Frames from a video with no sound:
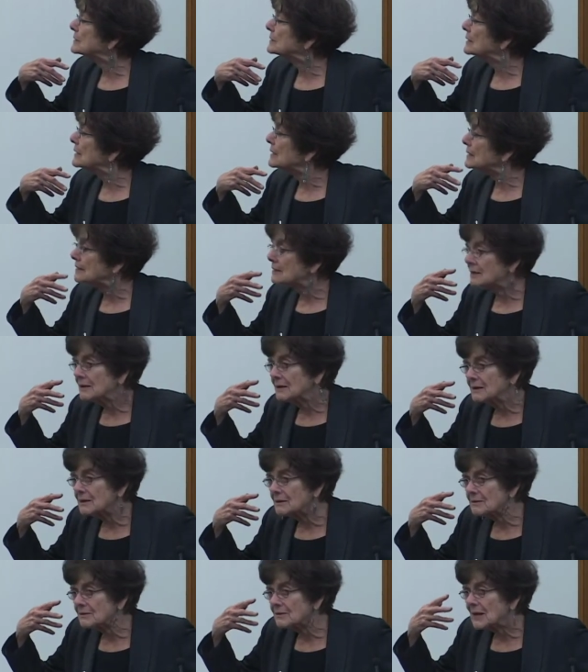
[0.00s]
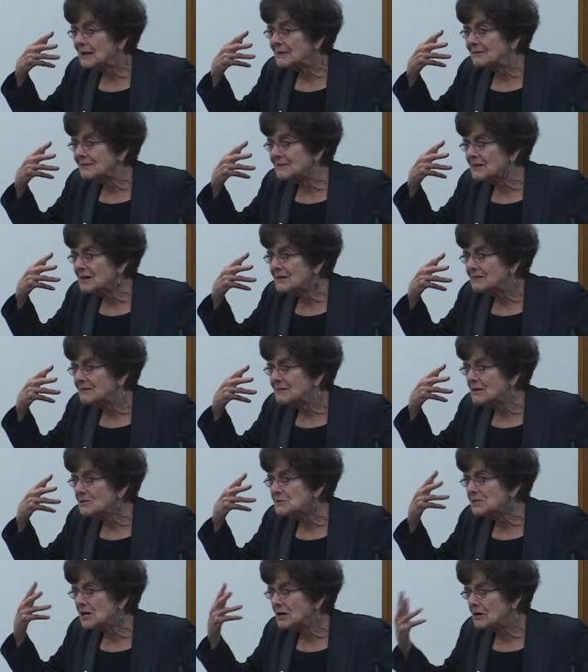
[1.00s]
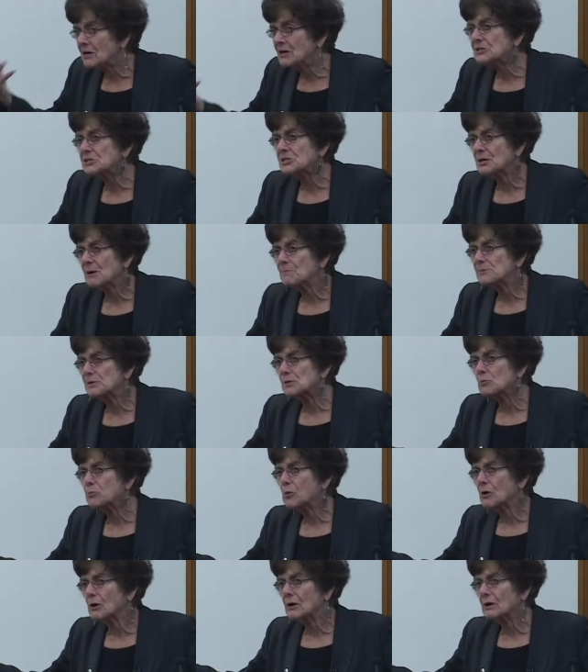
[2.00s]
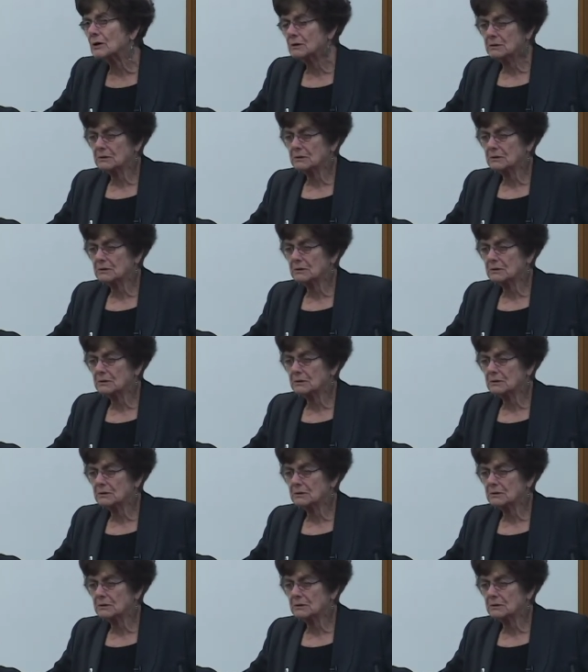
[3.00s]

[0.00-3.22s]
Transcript: it, the, the, those hardships were,